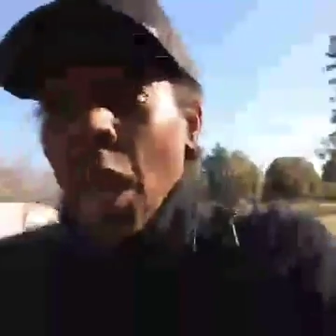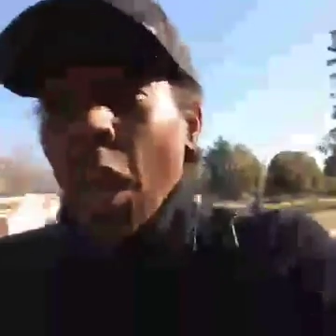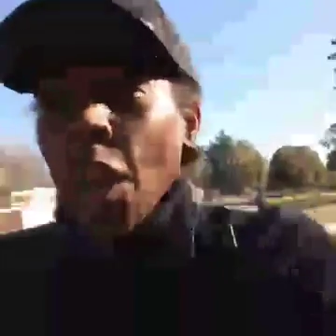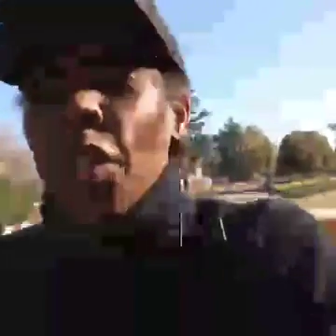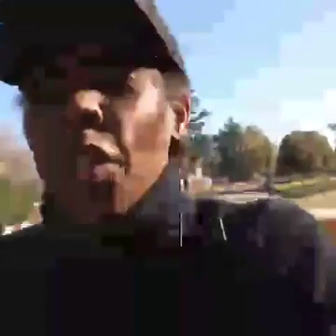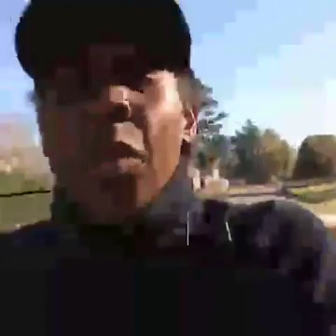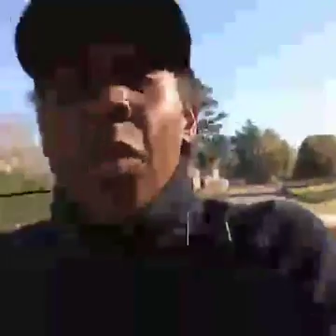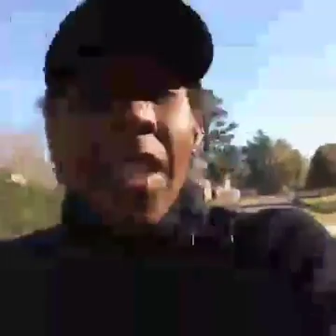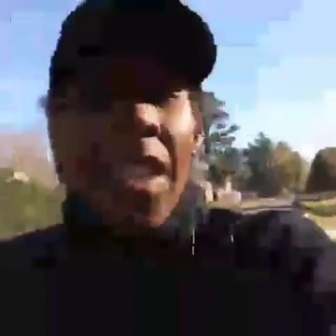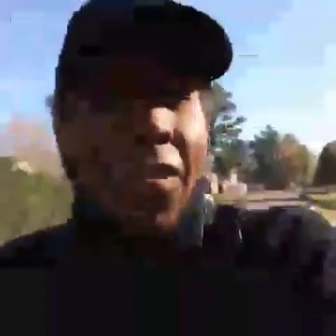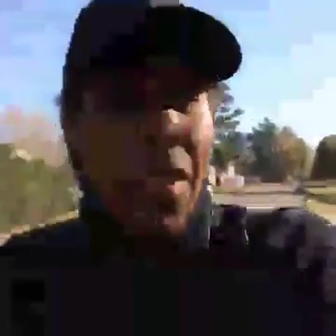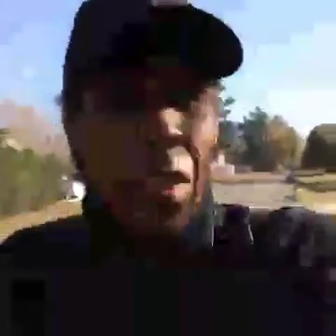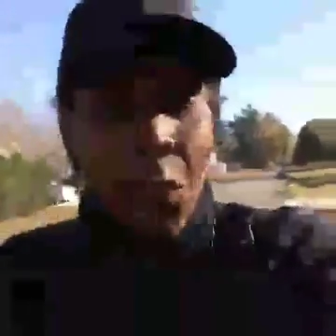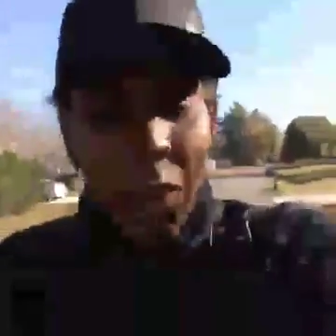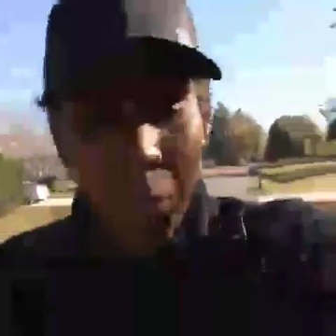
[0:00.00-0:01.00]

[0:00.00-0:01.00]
Are you living